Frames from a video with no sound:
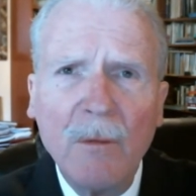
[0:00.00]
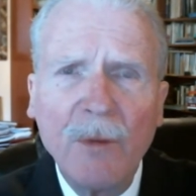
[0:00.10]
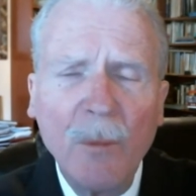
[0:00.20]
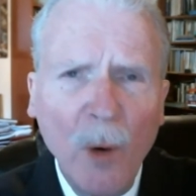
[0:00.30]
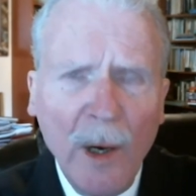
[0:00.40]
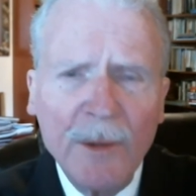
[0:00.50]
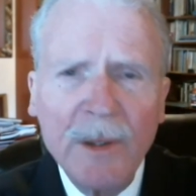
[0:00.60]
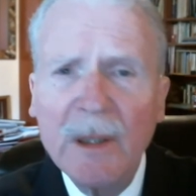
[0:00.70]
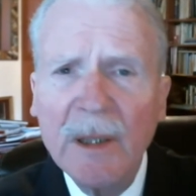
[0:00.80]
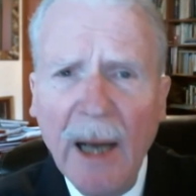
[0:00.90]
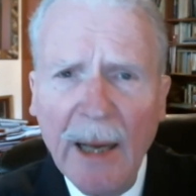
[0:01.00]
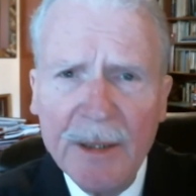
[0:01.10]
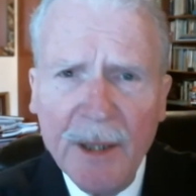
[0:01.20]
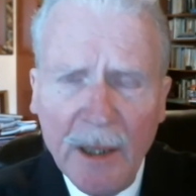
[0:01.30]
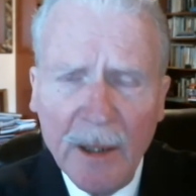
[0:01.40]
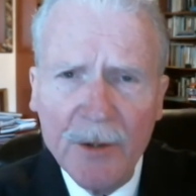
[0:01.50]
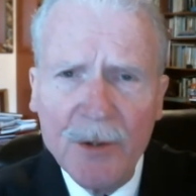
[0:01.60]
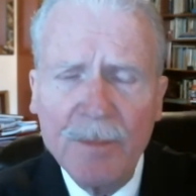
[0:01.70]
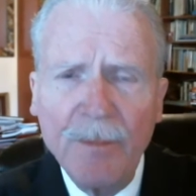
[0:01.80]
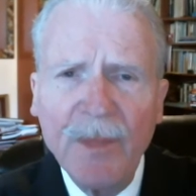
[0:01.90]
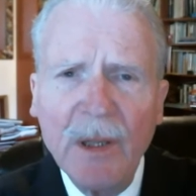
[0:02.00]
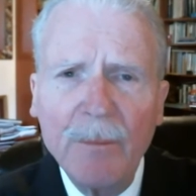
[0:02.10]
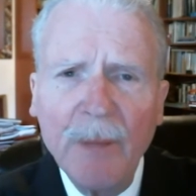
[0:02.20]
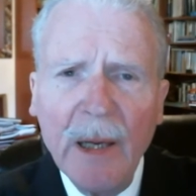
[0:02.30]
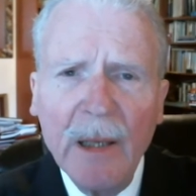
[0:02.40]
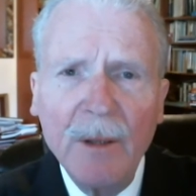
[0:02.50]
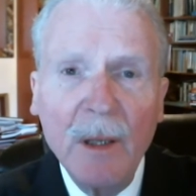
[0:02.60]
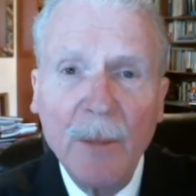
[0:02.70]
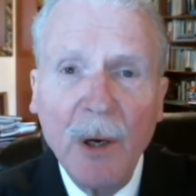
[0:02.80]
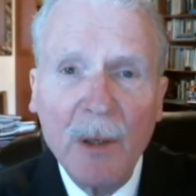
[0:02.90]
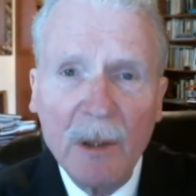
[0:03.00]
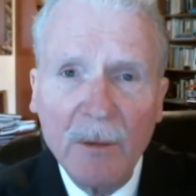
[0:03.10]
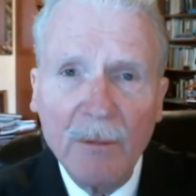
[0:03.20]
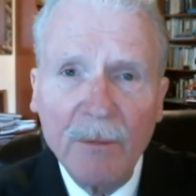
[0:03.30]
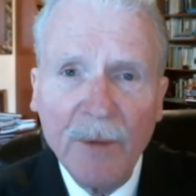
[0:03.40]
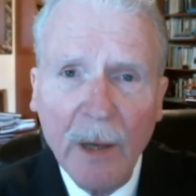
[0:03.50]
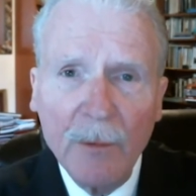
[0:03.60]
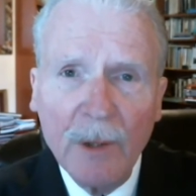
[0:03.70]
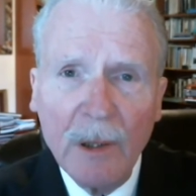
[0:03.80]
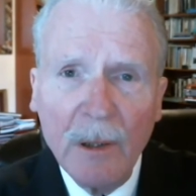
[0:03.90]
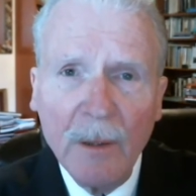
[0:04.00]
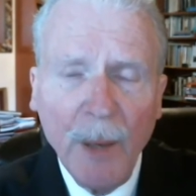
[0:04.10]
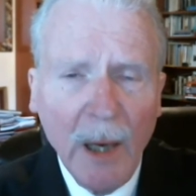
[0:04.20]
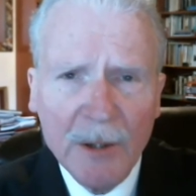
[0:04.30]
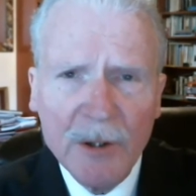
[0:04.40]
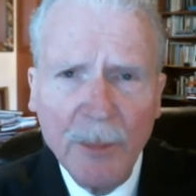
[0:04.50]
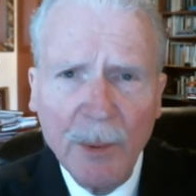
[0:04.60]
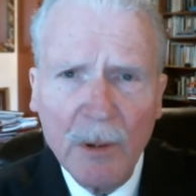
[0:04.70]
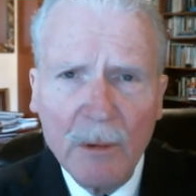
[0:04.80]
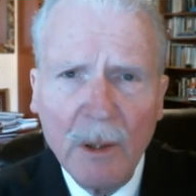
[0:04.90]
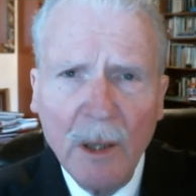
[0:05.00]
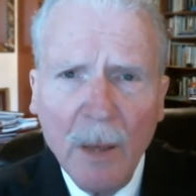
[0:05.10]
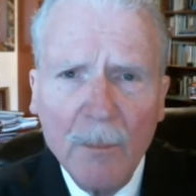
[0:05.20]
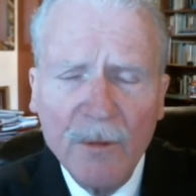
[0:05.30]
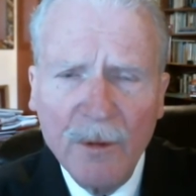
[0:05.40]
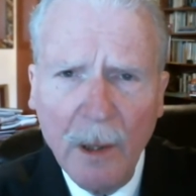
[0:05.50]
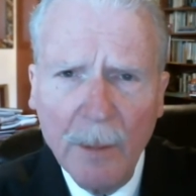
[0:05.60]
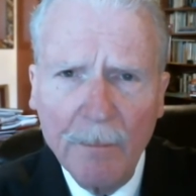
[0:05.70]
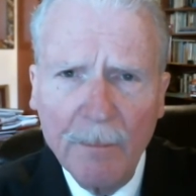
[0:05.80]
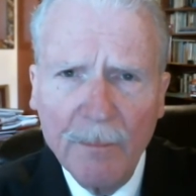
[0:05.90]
from where did the ideas that made the American founding possible come from?